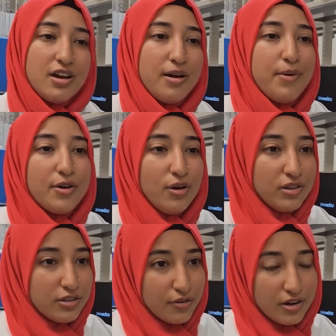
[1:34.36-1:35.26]
about all the
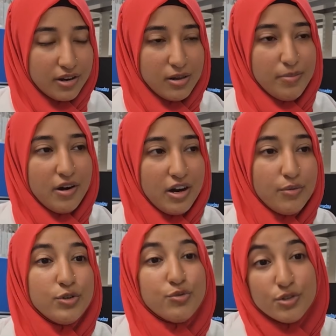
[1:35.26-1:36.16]
theoretical part,
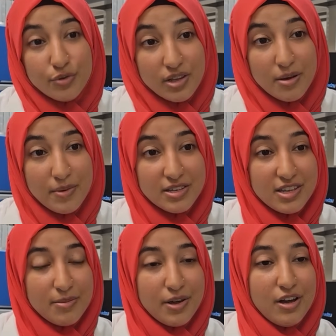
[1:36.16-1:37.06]
which was really
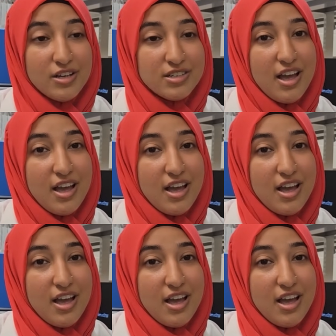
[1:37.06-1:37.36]
amazing because